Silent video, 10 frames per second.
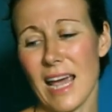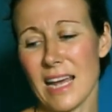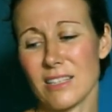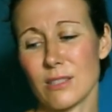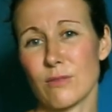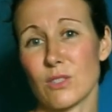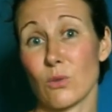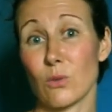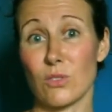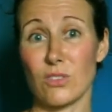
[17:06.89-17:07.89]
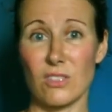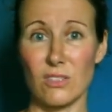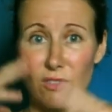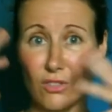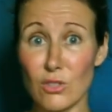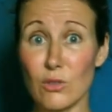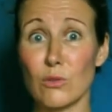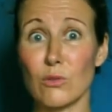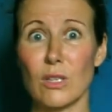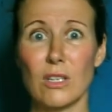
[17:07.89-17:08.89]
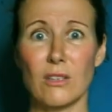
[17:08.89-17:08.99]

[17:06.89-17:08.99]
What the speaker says: Ace of Swords, this new